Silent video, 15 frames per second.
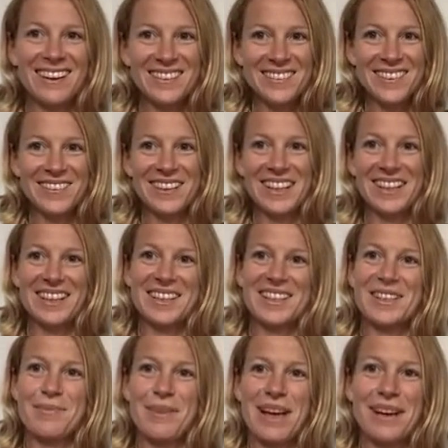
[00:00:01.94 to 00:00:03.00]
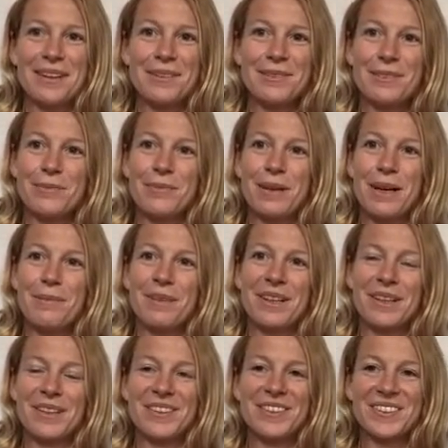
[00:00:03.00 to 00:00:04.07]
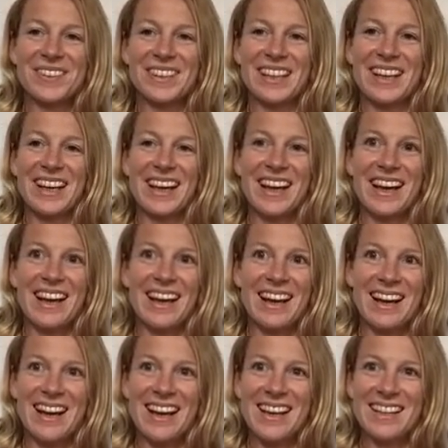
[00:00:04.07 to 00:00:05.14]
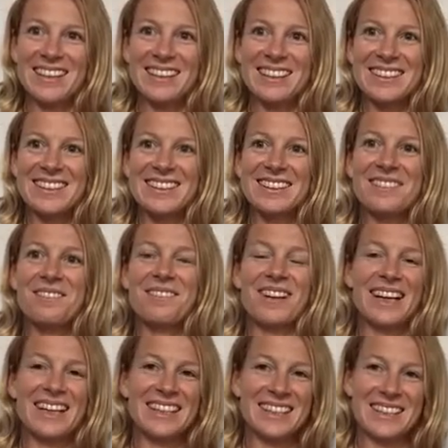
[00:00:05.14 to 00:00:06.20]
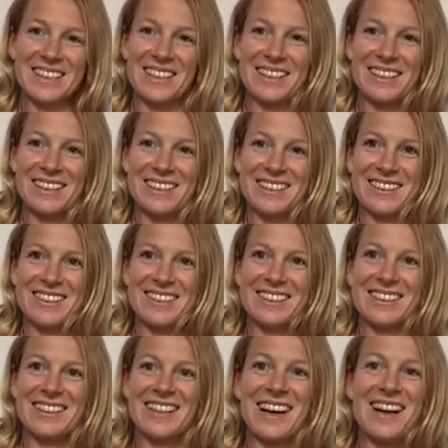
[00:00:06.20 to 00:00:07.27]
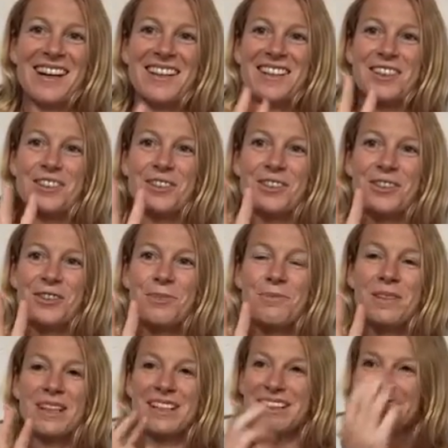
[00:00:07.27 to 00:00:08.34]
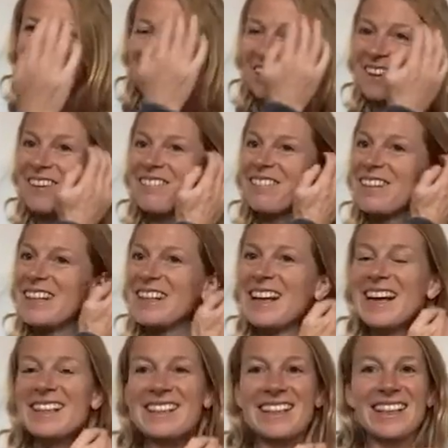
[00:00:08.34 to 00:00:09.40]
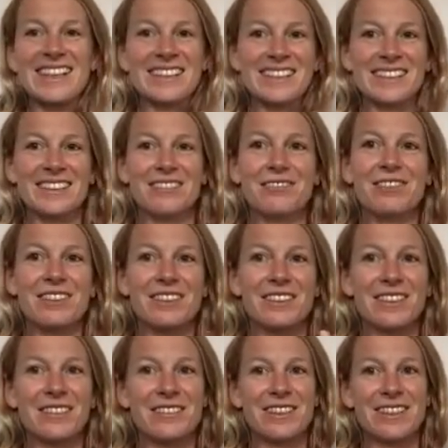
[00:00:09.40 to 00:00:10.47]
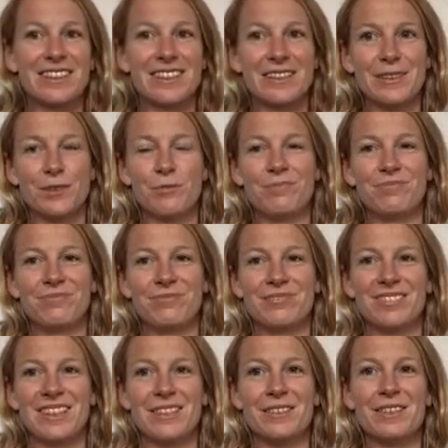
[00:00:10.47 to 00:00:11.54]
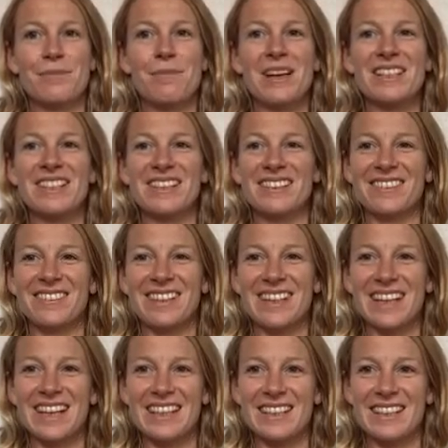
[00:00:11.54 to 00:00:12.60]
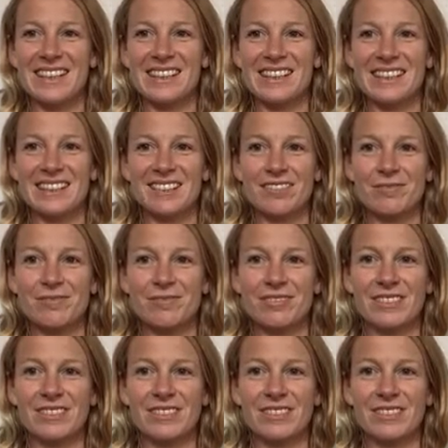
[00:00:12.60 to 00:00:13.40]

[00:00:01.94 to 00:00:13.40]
Hi everyone, it's Amanda from Palmer Health, and we're just going to do a two minute relaxation for the nervous system. It's a muscular relaxation.